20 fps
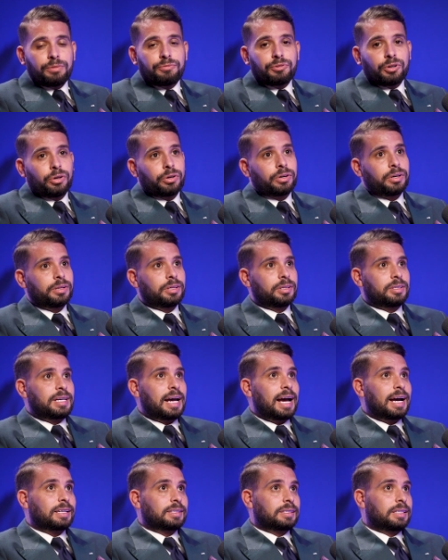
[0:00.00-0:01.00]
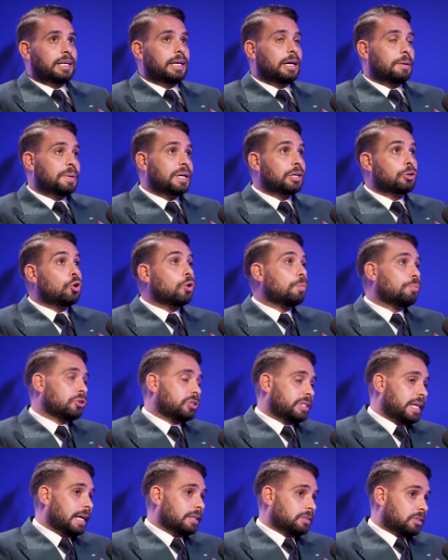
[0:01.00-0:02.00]
you even look at the tax here. I mean,
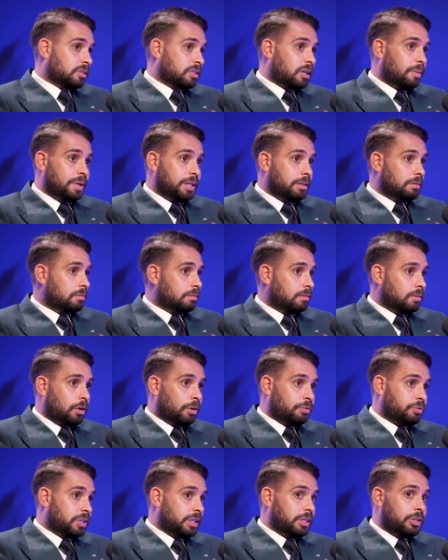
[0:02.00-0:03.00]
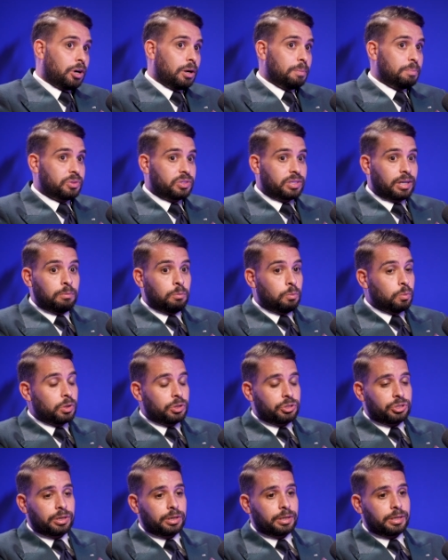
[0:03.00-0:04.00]
corporate tax has come in, obviously 9%,
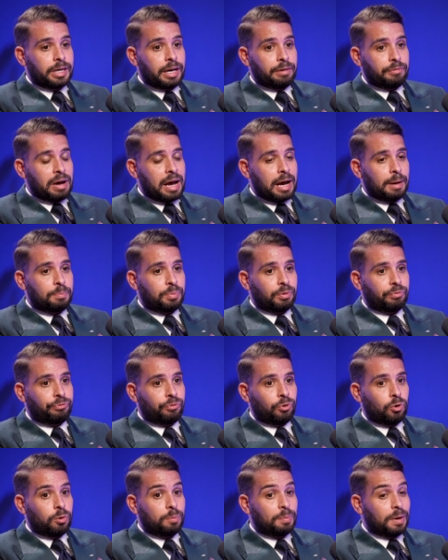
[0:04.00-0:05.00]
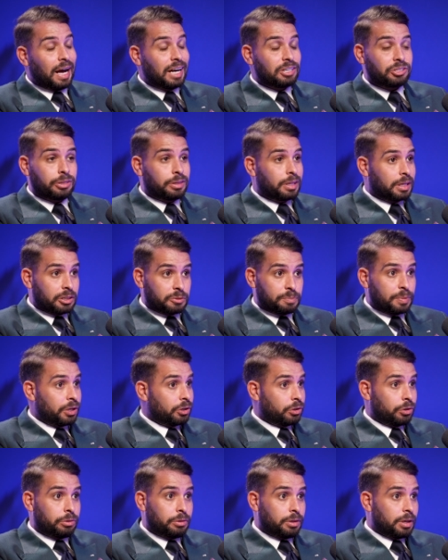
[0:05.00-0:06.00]
which it never had before, but I actually think it's been
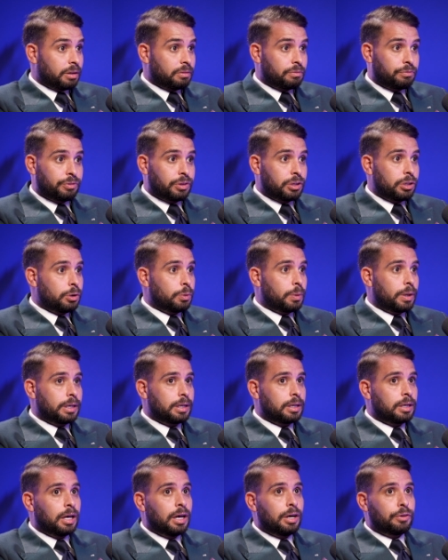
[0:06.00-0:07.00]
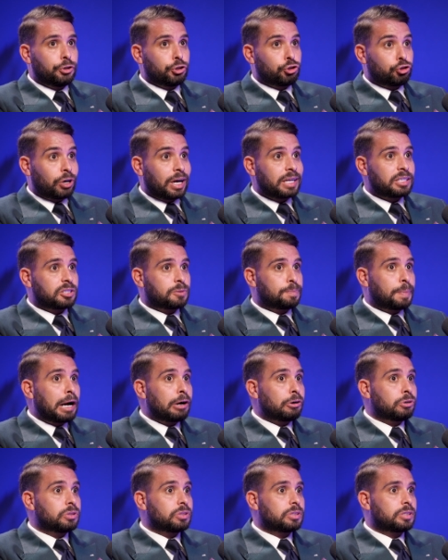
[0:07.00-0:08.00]
a good thing for the UAE. The
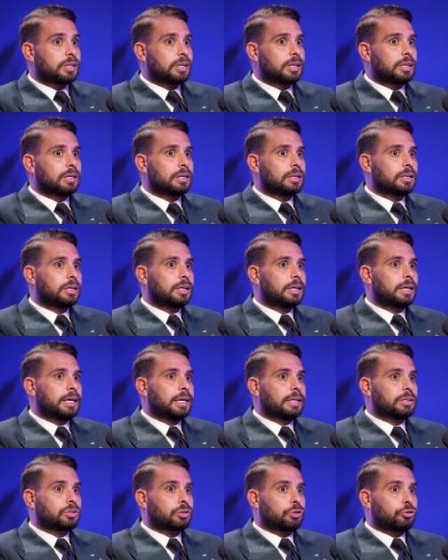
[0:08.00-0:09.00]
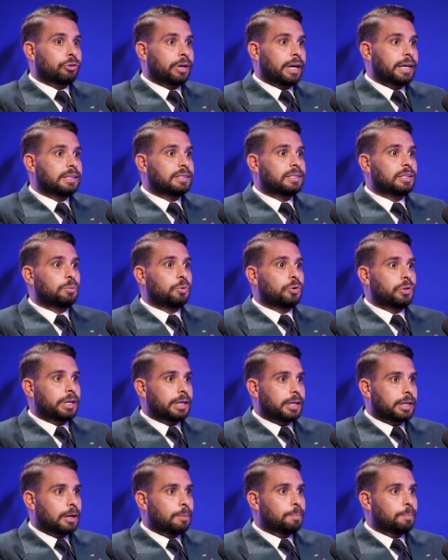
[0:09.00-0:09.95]
transparency it's created within